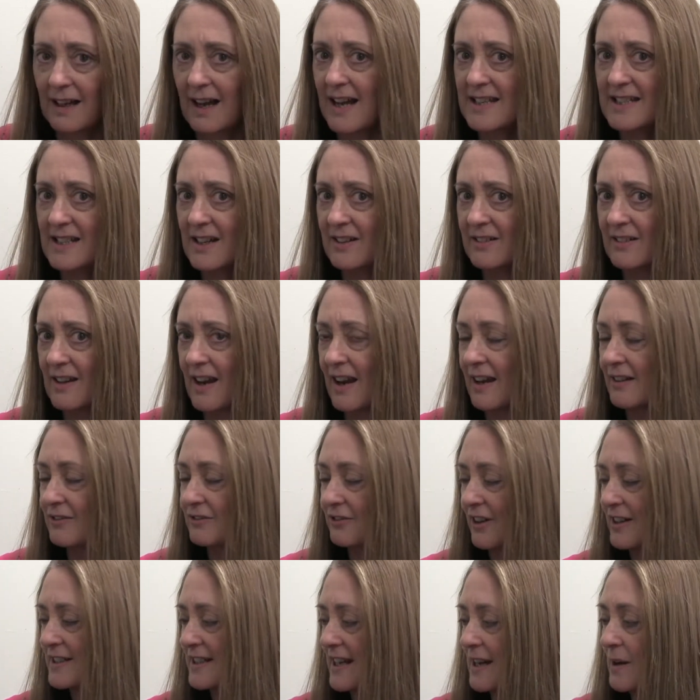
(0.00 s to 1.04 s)
I don't know,
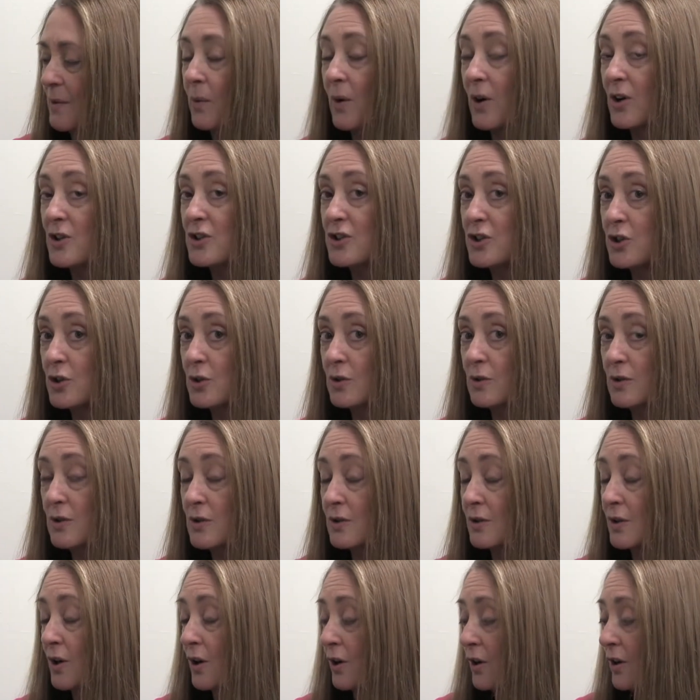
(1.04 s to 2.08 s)
Freddie. What do
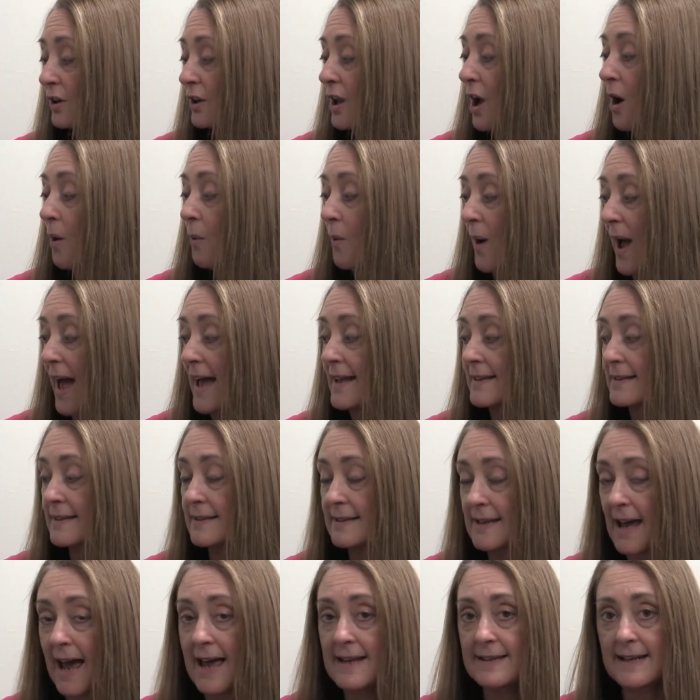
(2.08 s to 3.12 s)
you call a wet
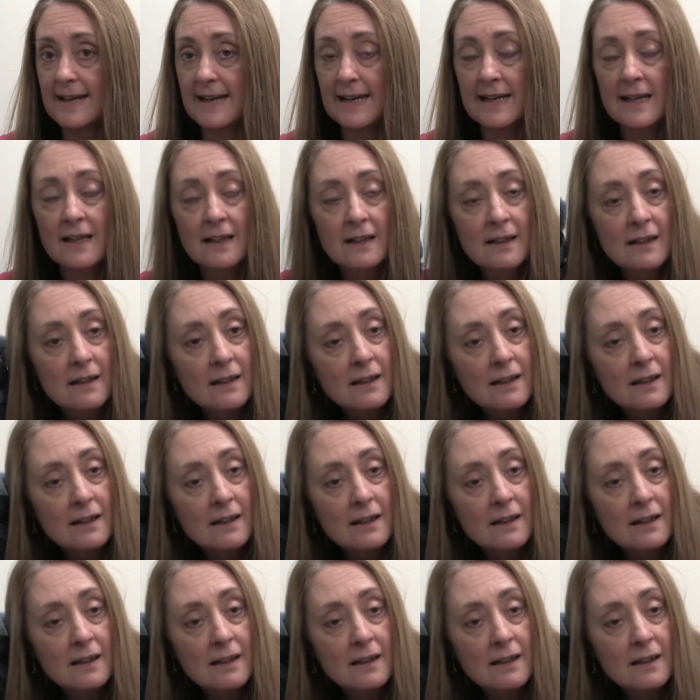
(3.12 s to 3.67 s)
teddy?